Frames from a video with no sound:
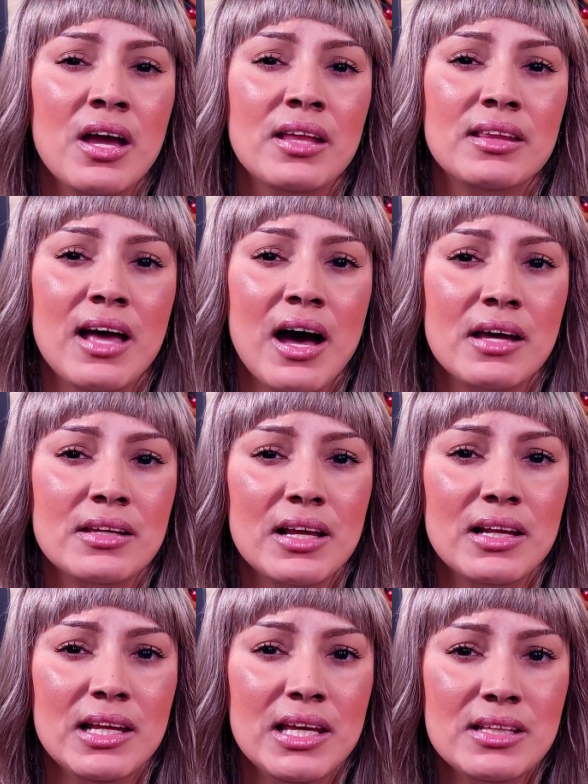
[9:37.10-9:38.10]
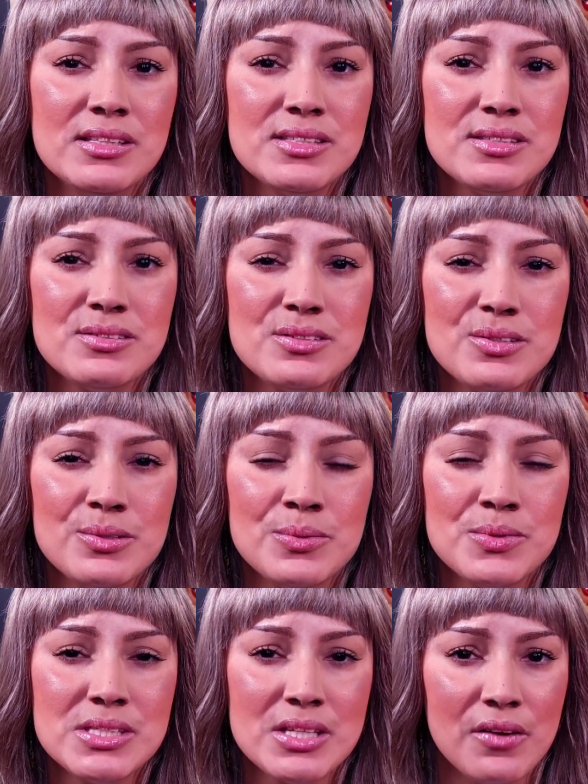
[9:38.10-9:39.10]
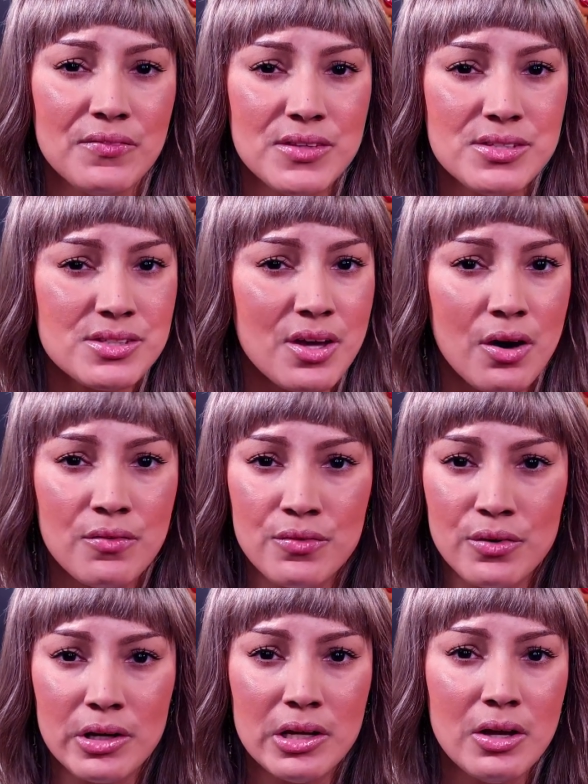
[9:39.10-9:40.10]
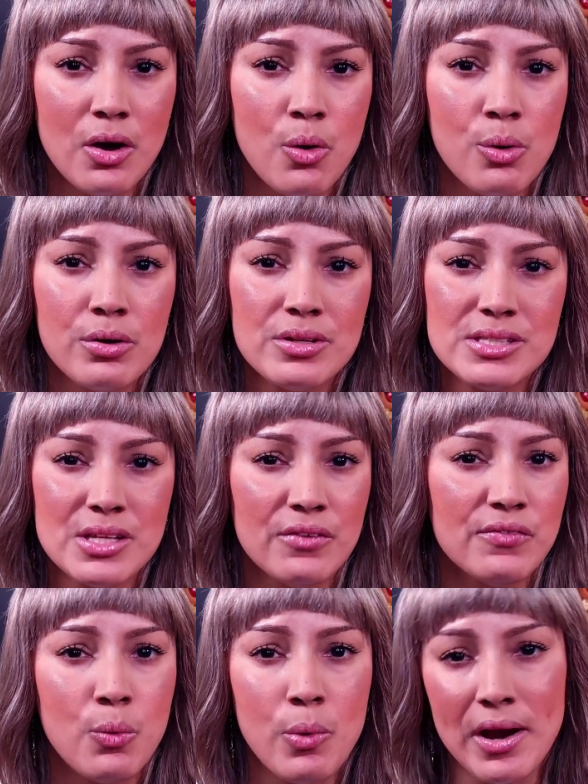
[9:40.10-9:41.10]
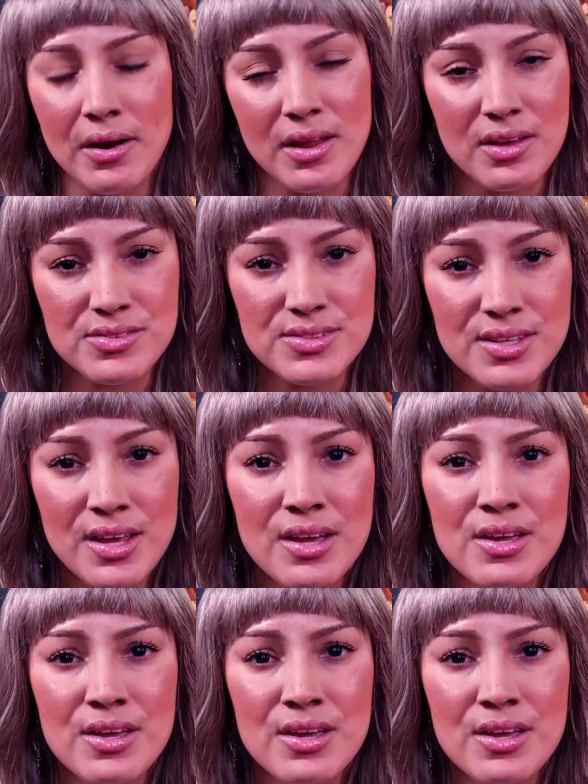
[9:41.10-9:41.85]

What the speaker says: that leads to self-discovery or self-awareness.